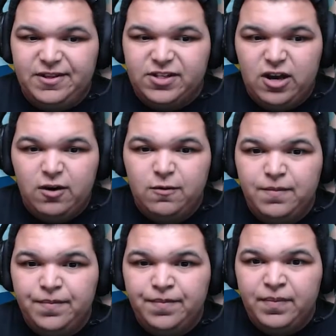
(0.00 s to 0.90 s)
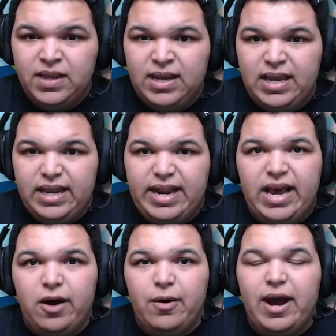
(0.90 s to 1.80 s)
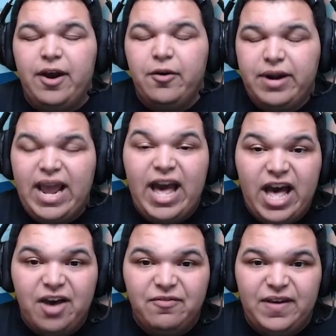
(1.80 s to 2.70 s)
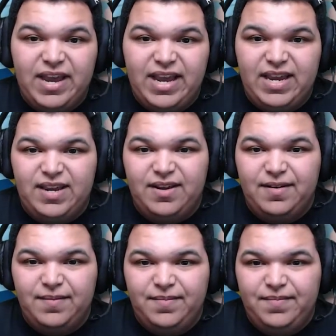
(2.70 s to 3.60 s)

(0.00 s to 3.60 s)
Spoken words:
things go. Now, I already have a